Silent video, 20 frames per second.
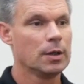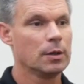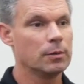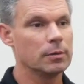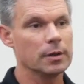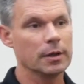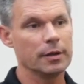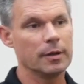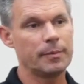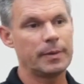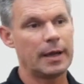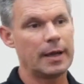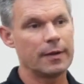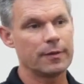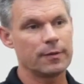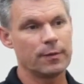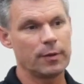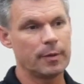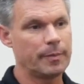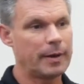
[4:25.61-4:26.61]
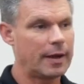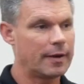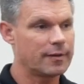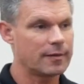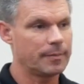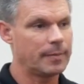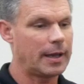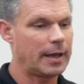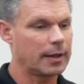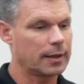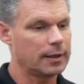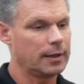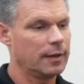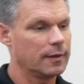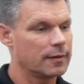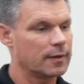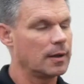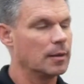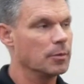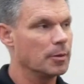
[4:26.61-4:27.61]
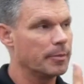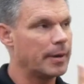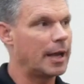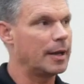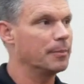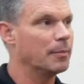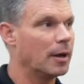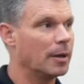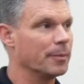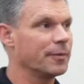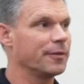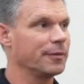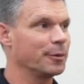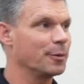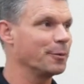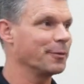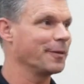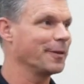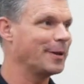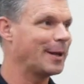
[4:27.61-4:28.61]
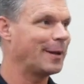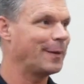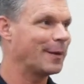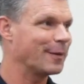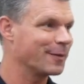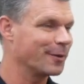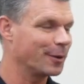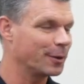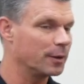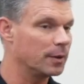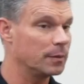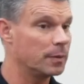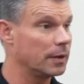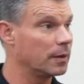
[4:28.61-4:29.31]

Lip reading: Where in the past, if you pass it back and it hits a couple of bad bumps and goes in the net, that's not good.